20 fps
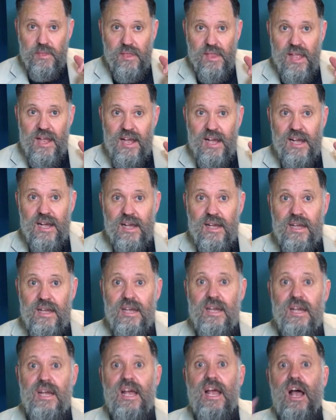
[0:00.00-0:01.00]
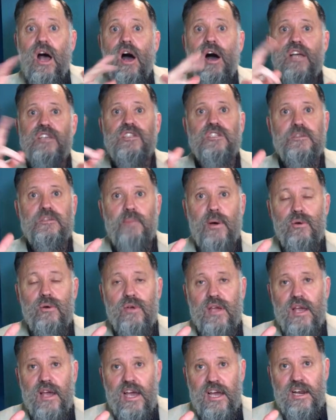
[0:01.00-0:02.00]
I spoke
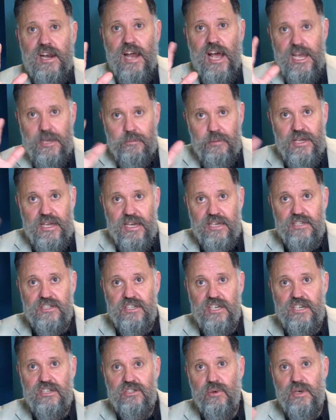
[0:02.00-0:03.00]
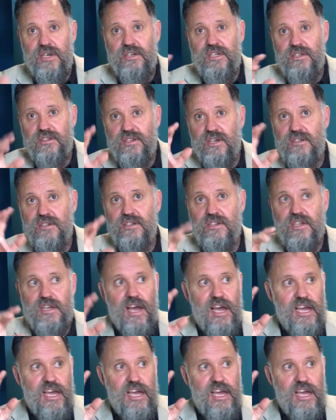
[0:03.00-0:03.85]
at APSC20s, there's the